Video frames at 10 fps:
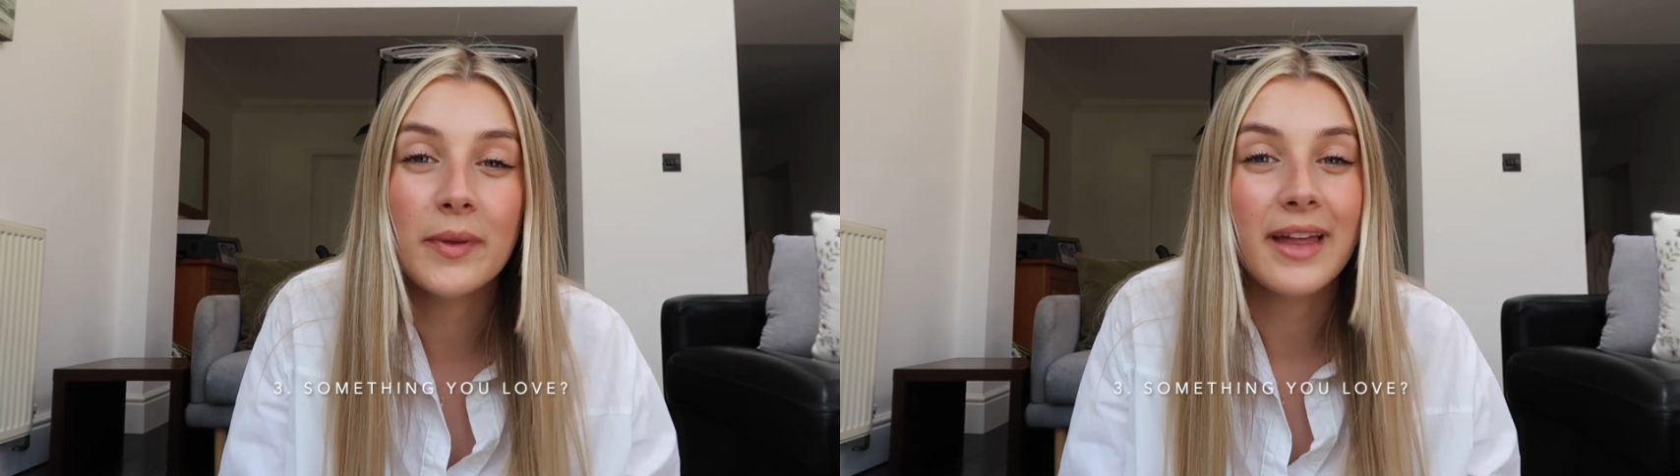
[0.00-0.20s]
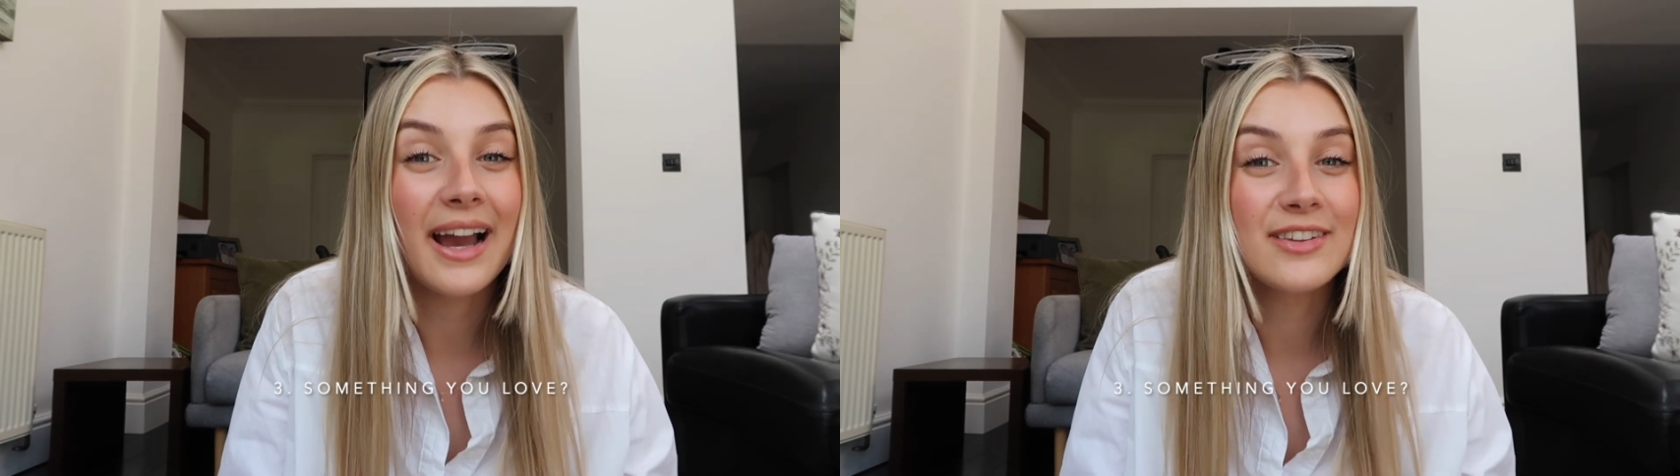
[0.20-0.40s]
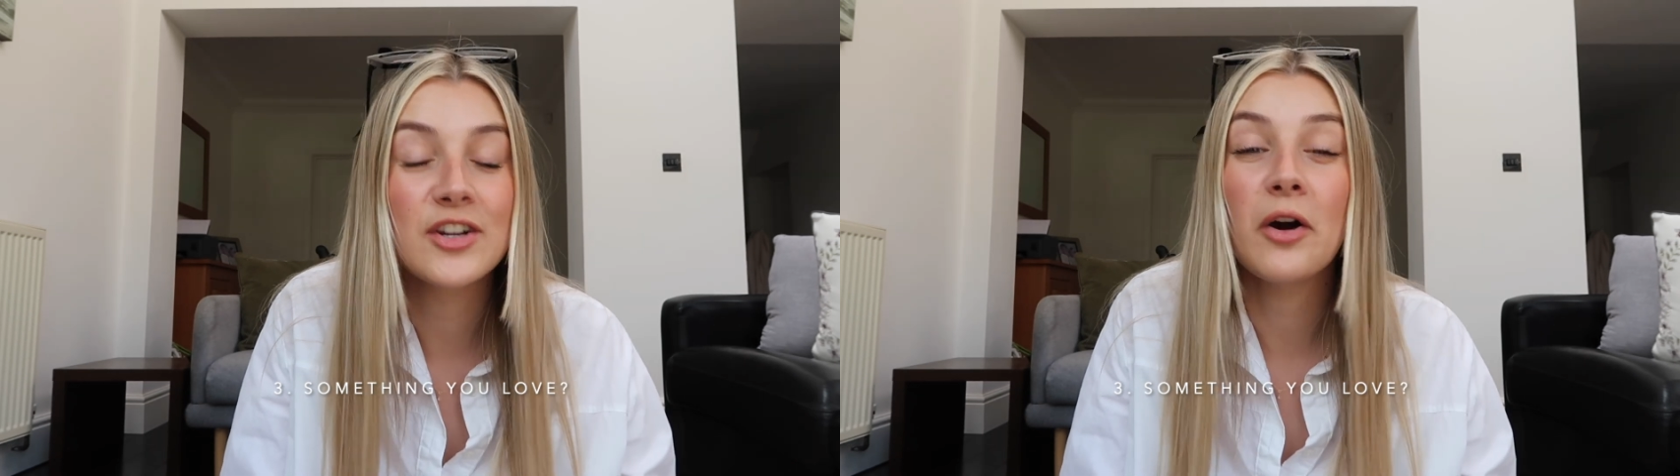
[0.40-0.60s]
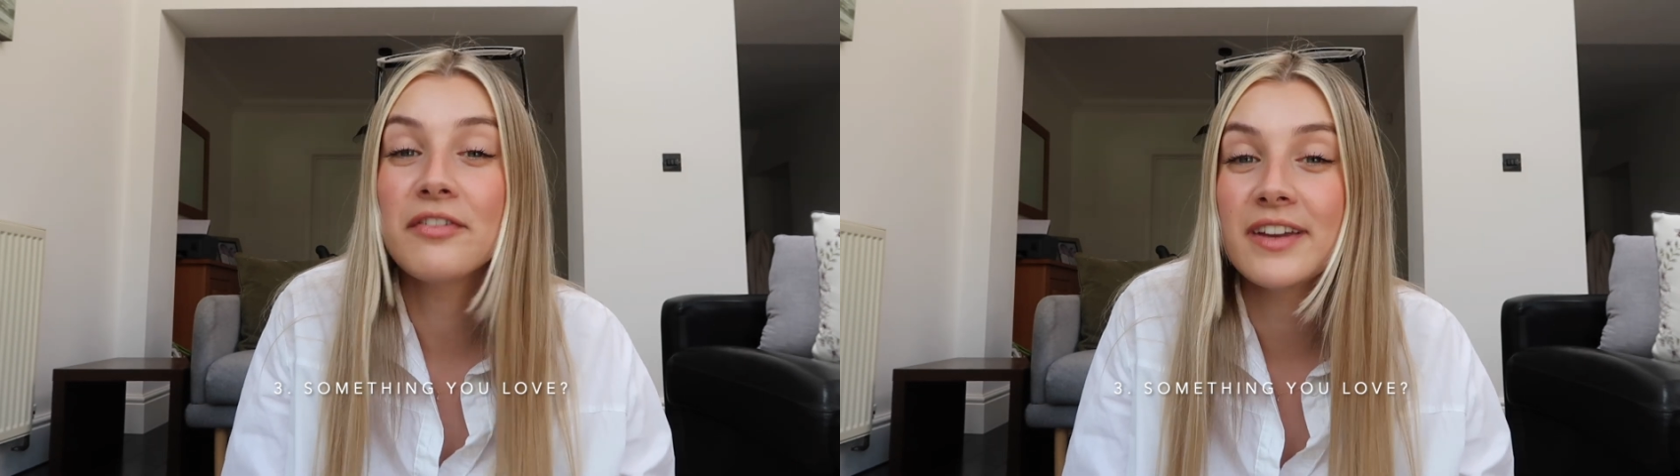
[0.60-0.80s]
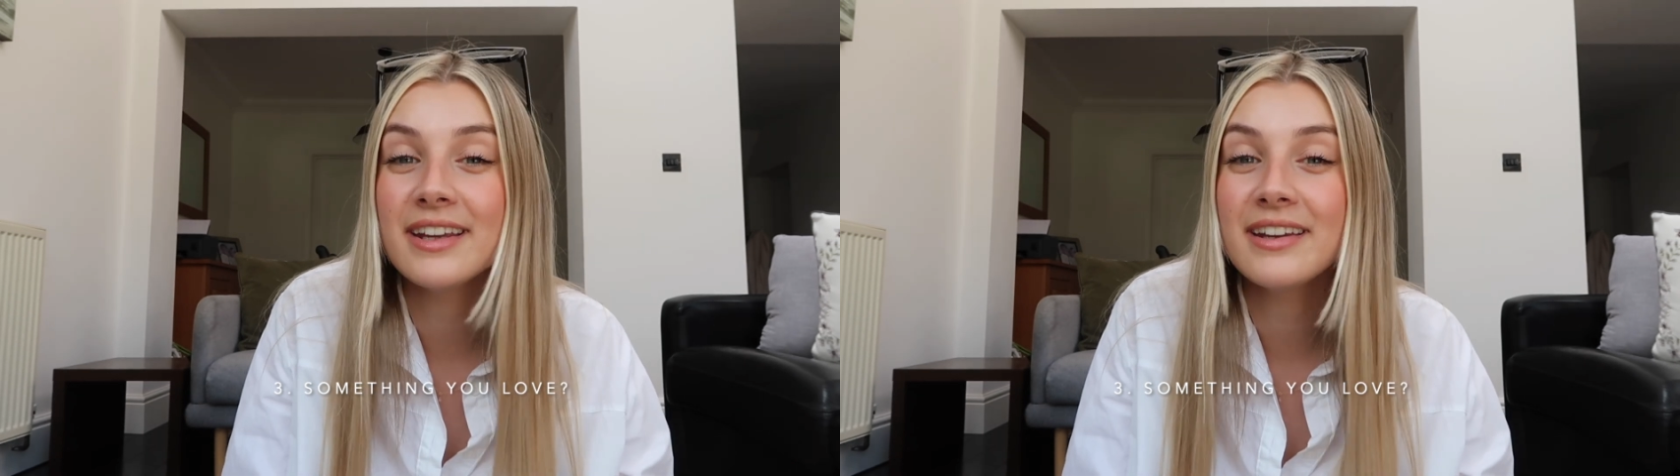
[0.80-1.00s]
with iced
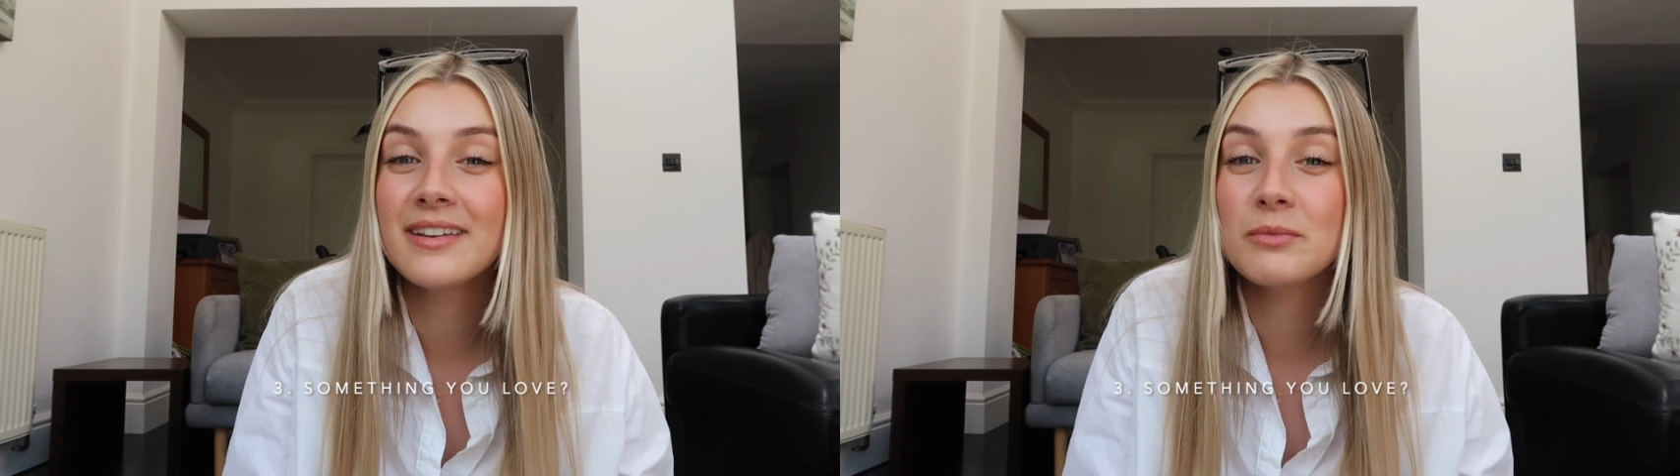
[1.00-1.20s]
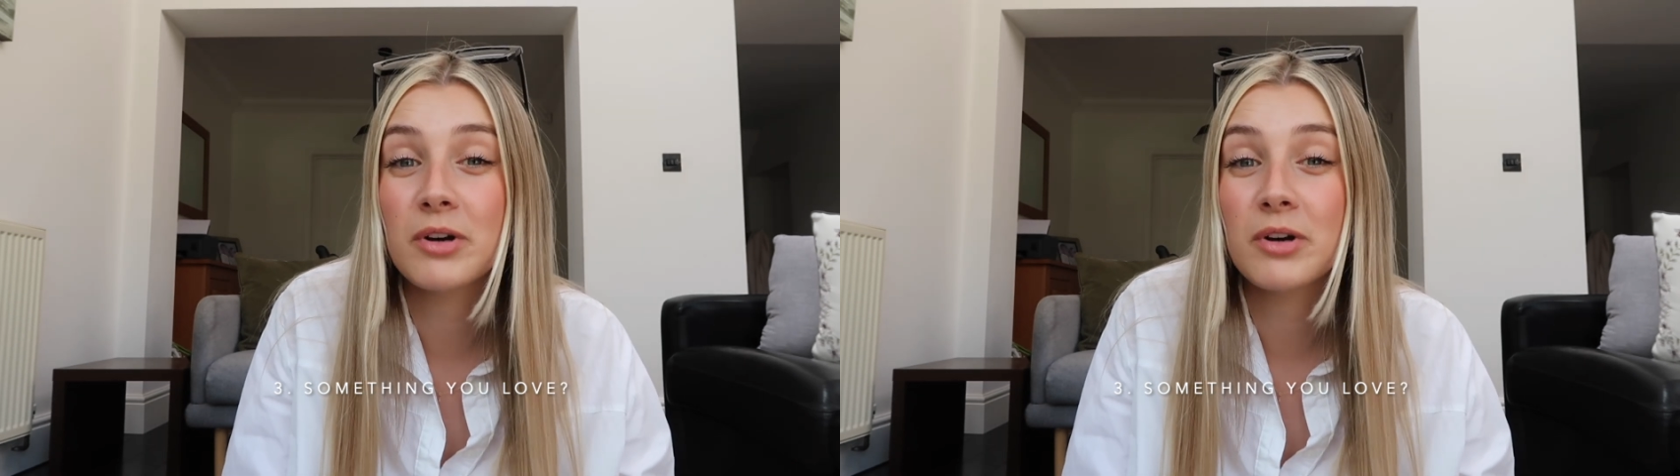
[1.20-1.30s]
coffees,